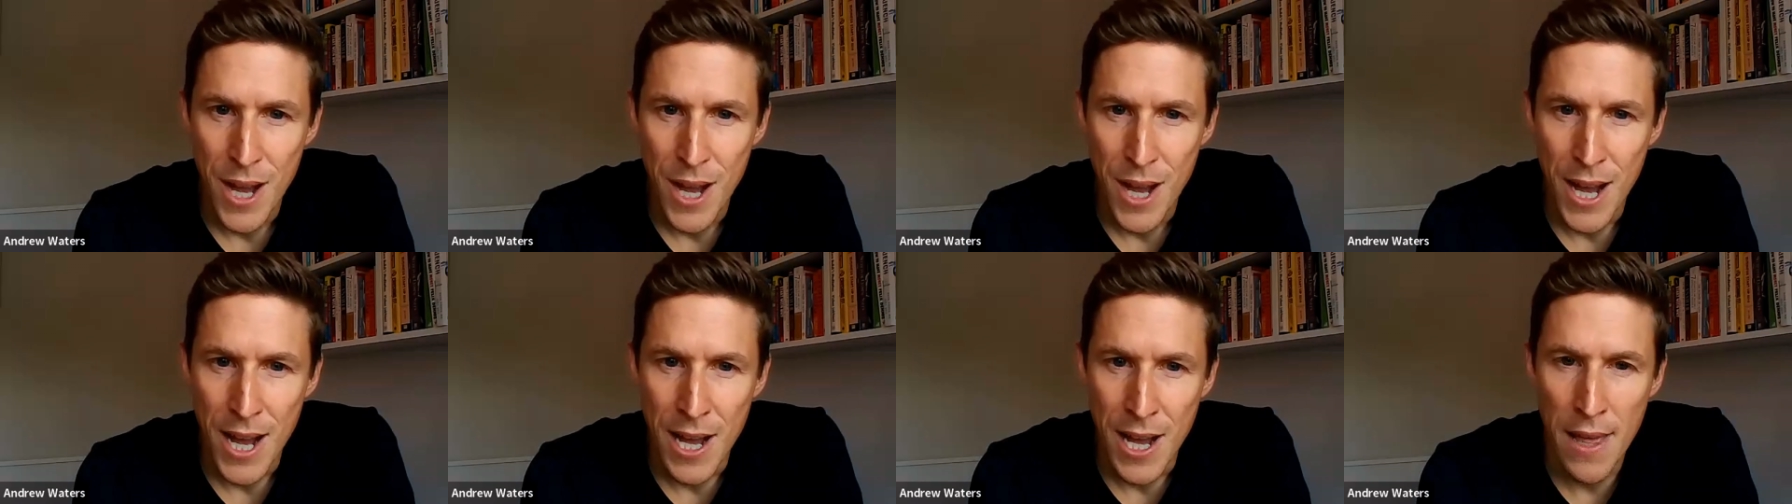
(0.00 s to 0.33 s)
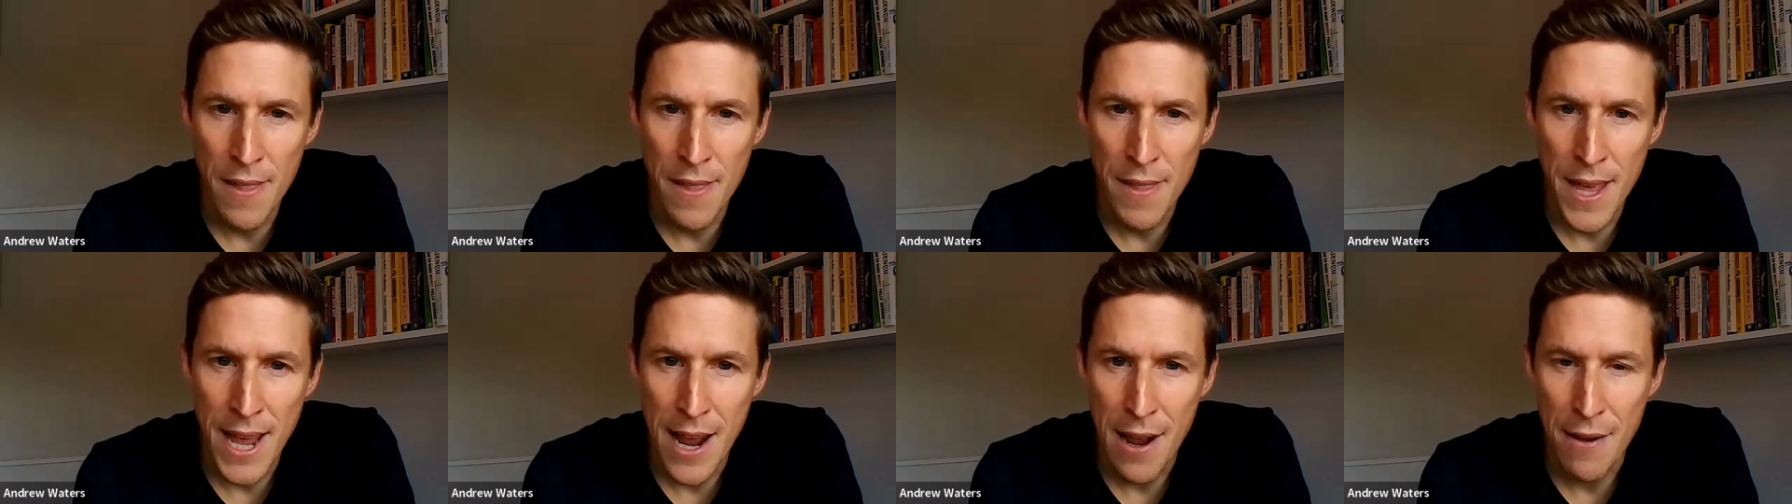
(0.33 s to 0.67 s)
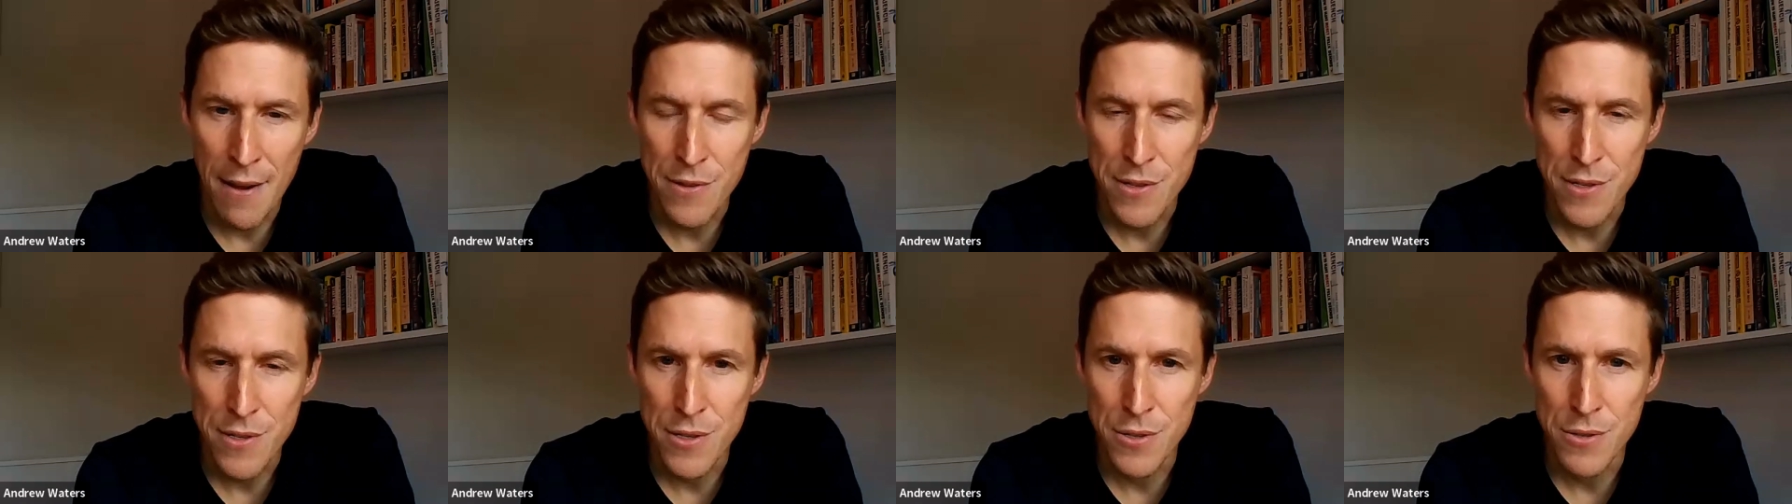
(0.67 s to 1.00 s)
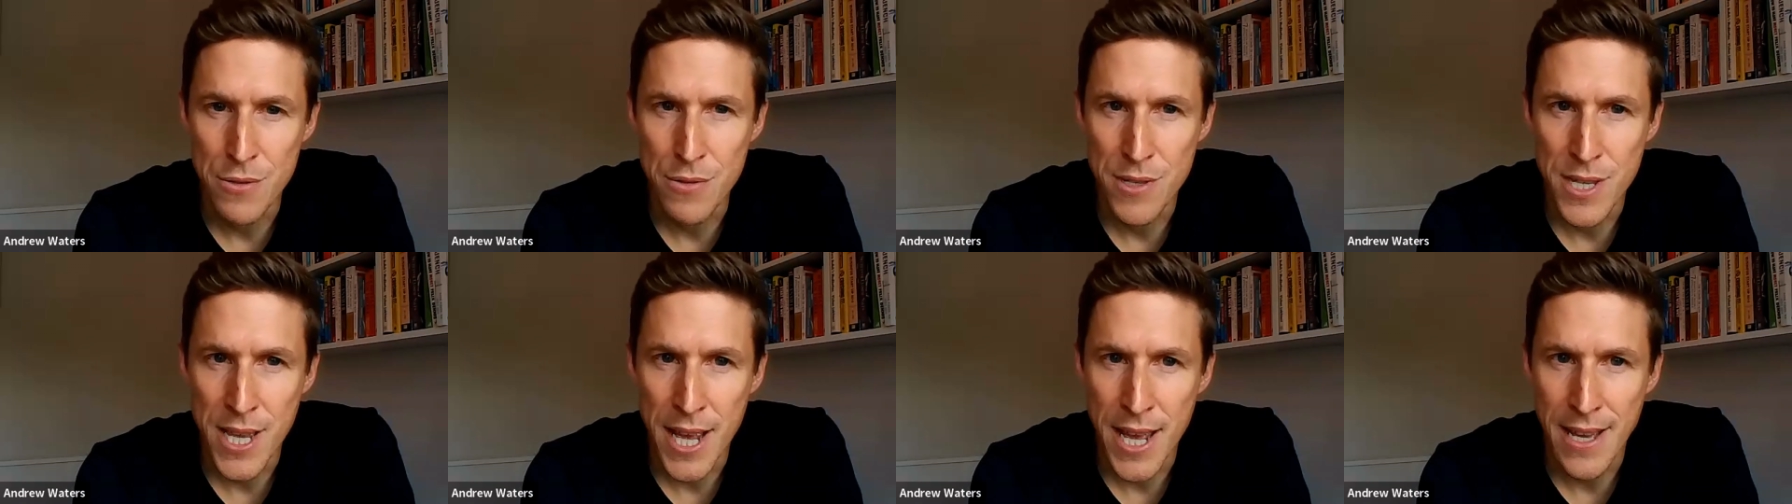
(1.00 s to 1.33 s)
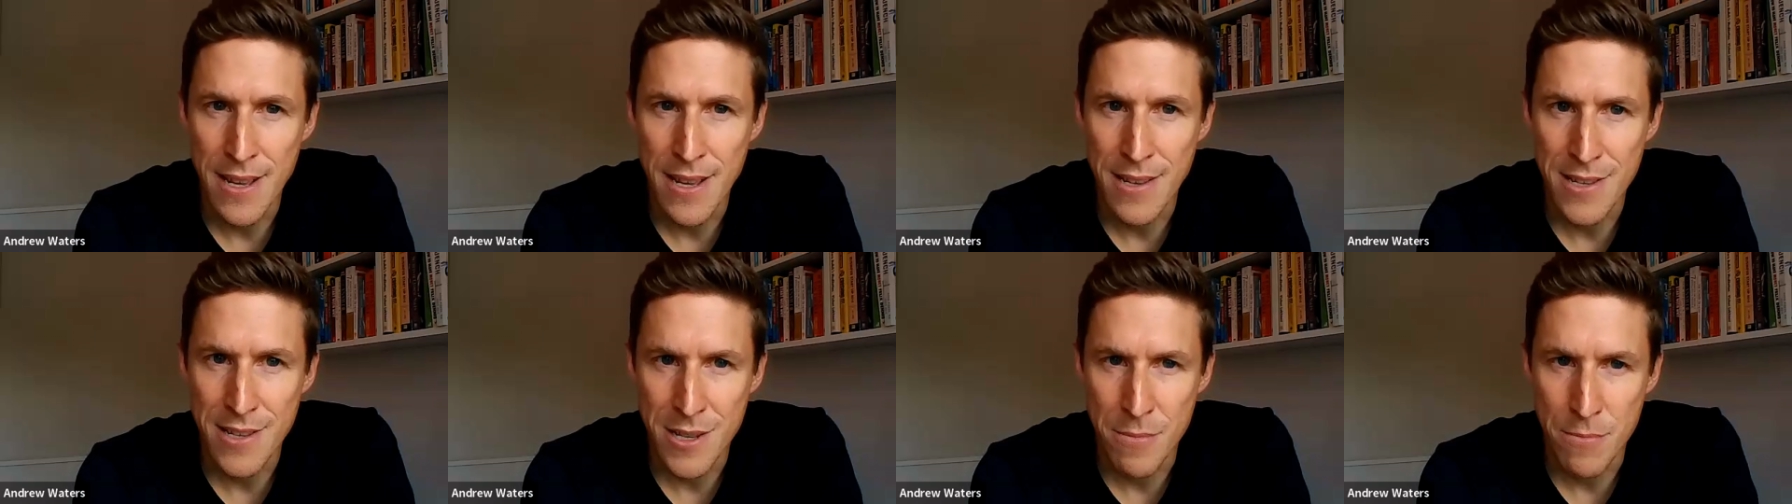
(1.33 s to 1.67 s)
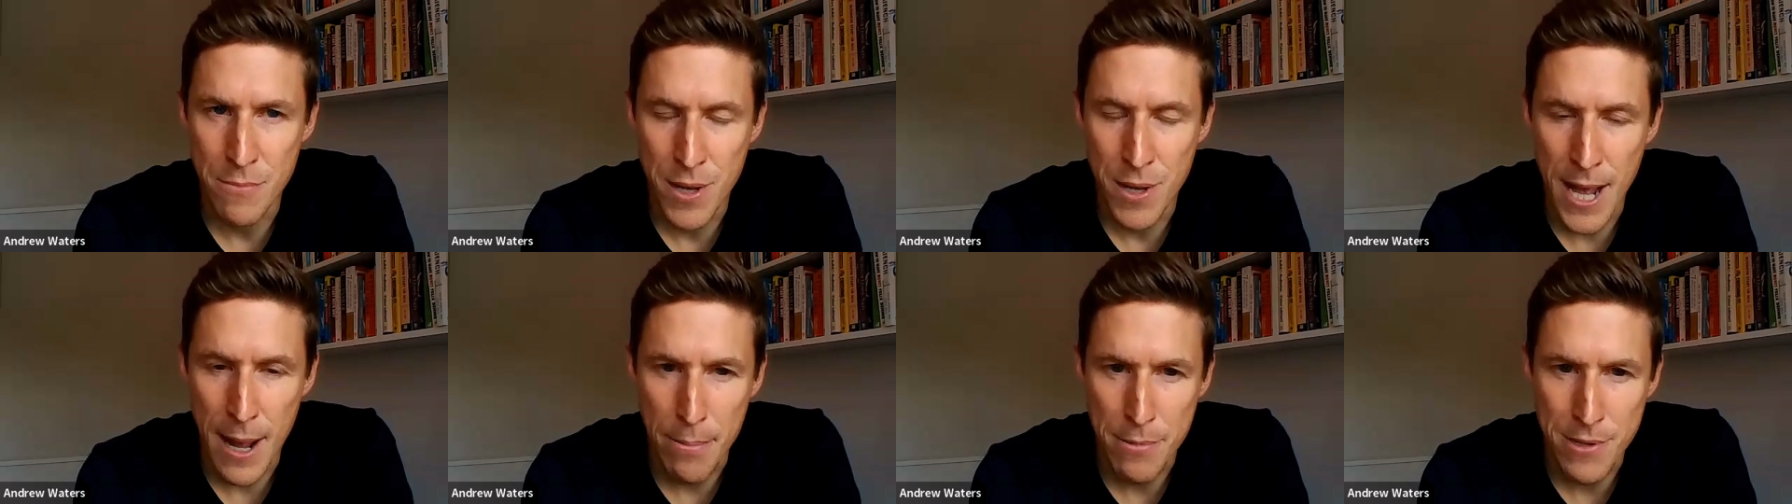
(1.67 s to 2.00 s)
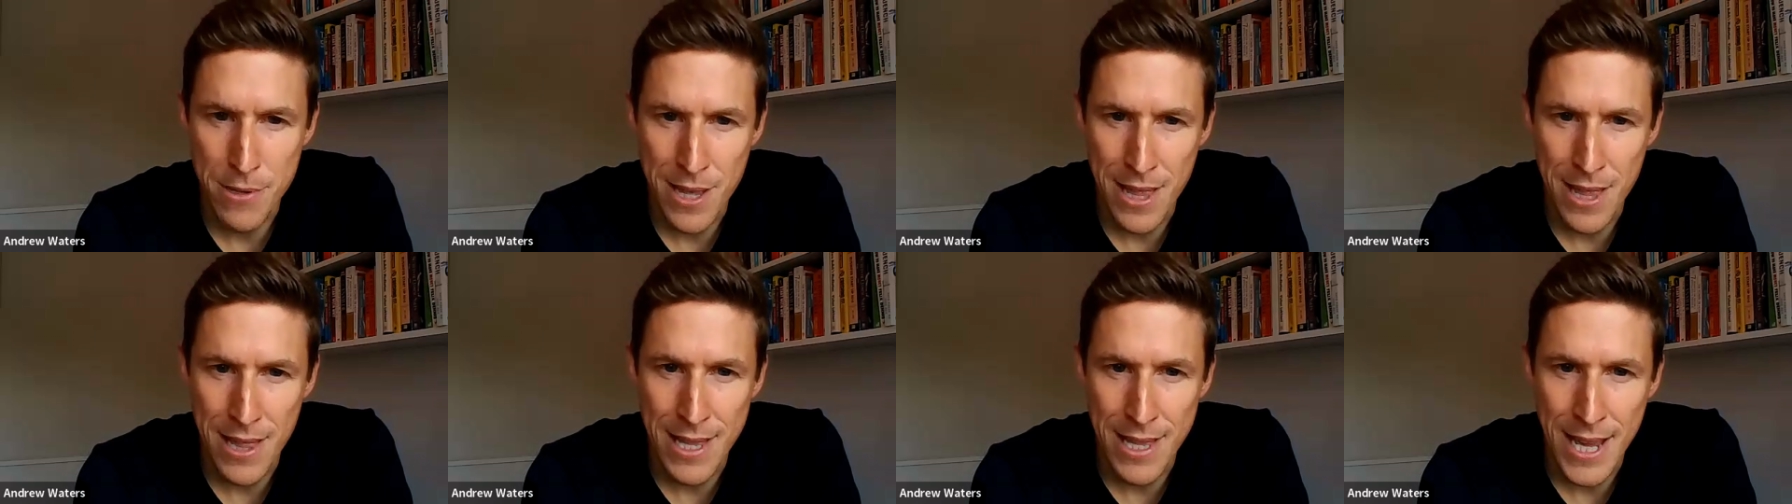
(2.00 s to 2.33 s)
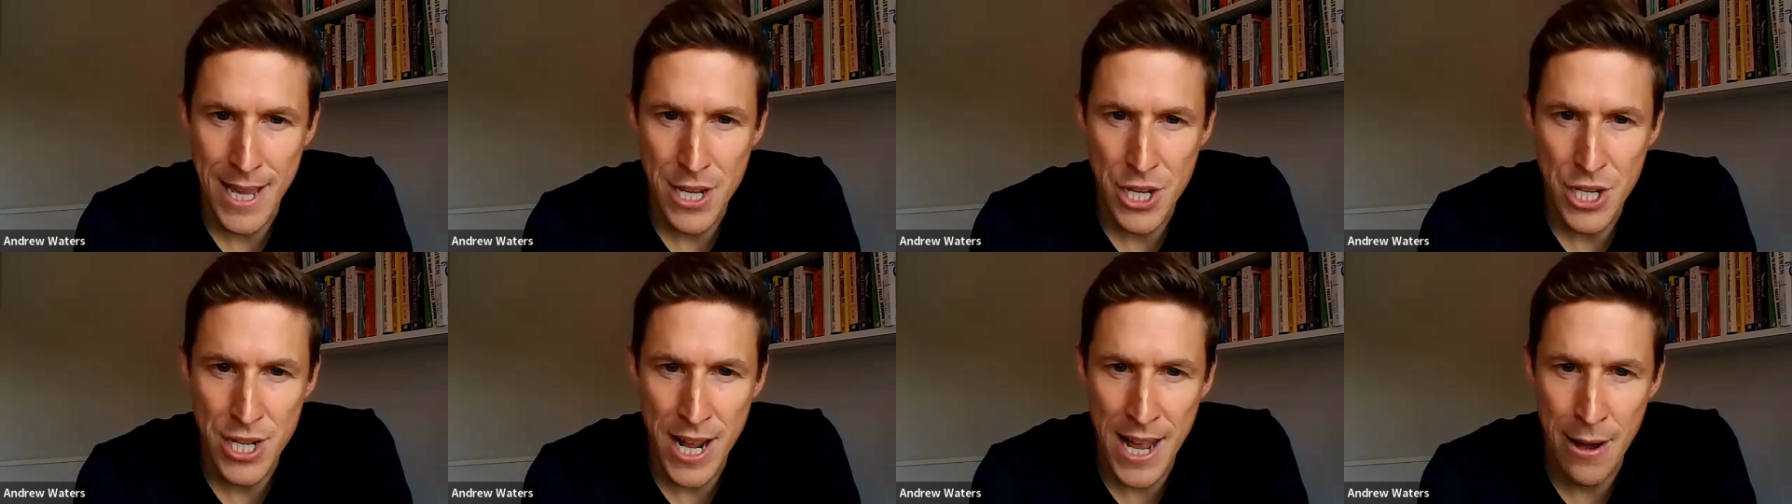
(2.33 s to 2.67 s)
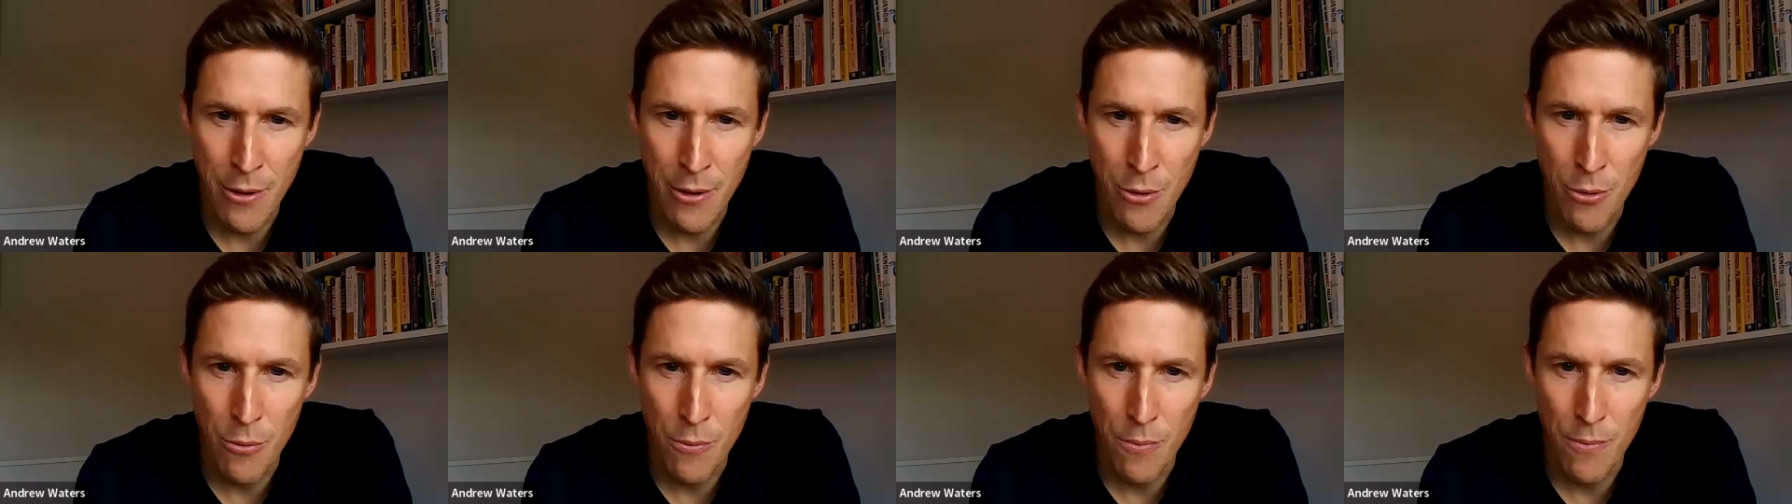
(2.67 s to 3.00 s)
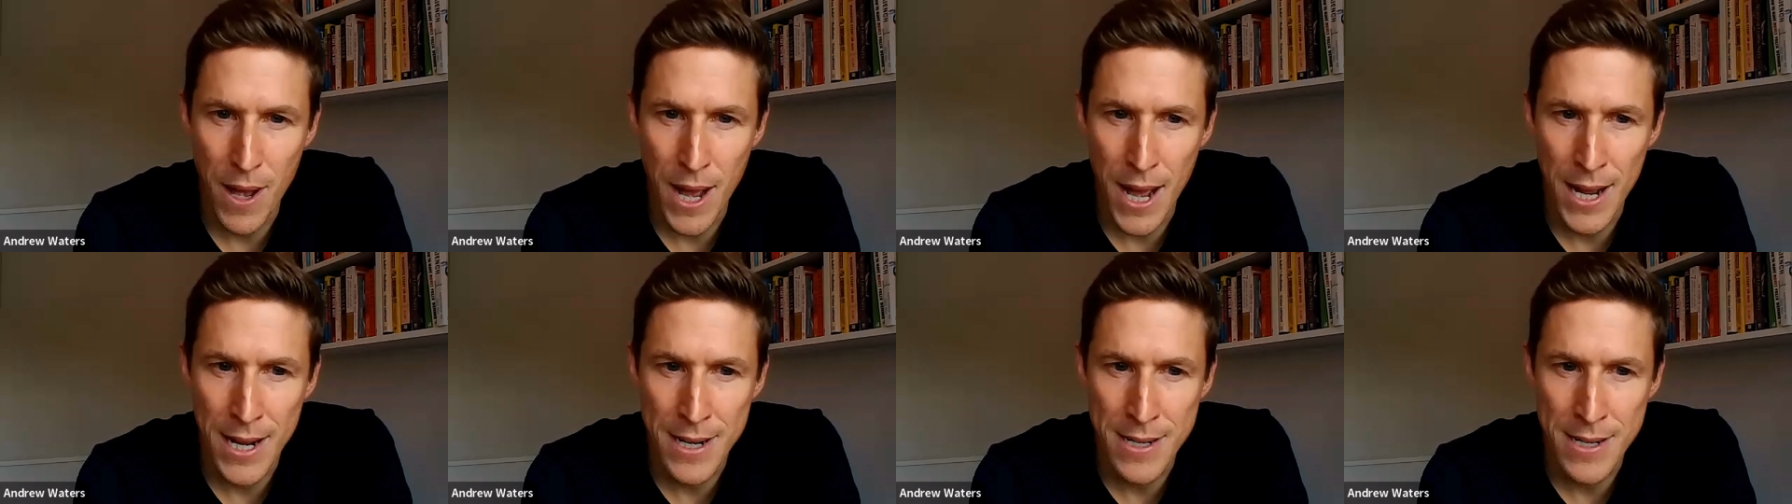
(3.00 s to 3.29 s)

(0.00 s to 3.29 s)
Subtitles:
where they have to take some capital allocation out